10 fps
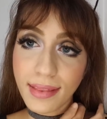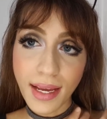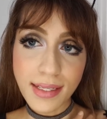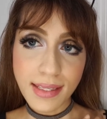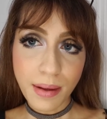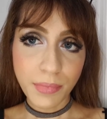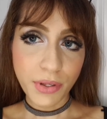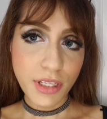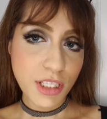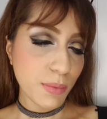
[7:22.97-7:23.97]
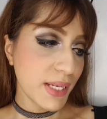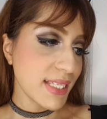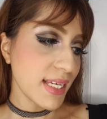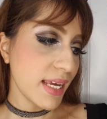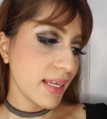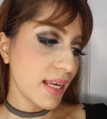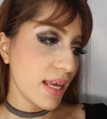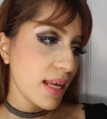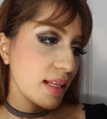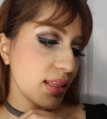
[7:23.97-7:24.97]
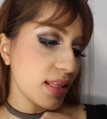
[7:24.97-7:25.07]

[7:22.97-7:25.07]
next, I'm going to be taking